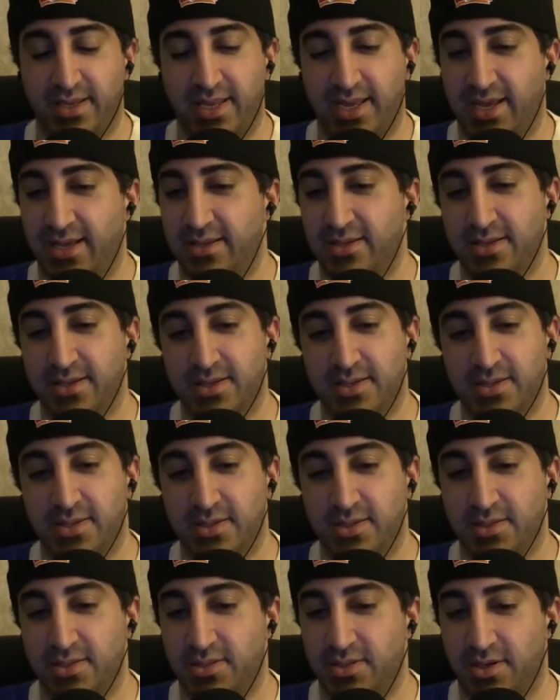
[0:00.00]
Yeah.
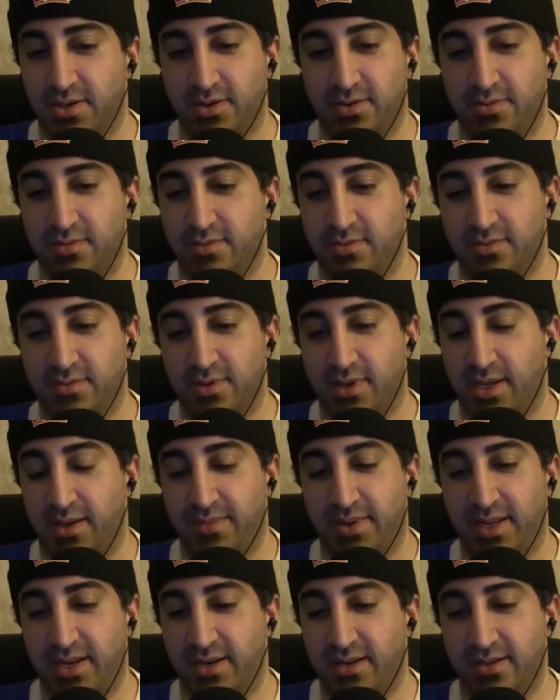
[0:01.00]
So,
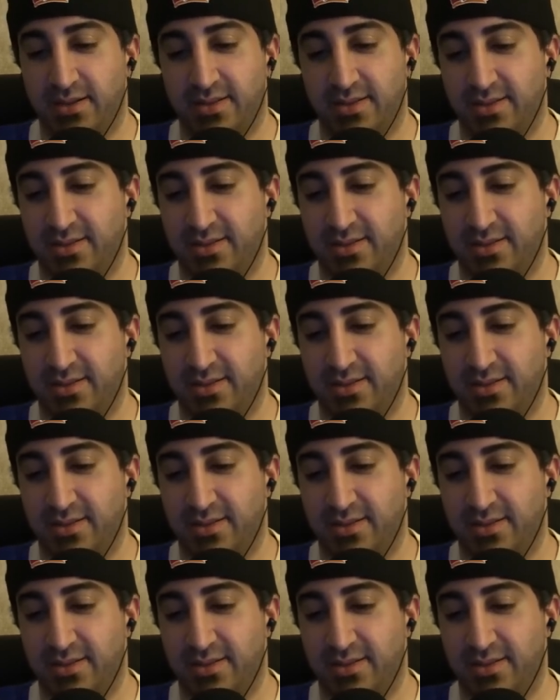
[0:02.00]
I mean,